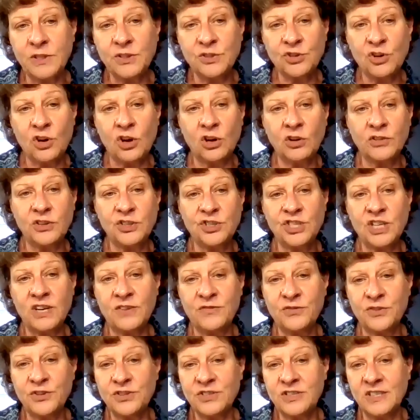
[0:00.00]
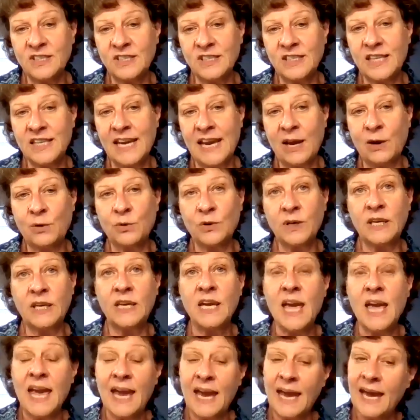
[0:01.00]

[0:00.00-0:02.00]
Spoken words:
It's called the Jefferson County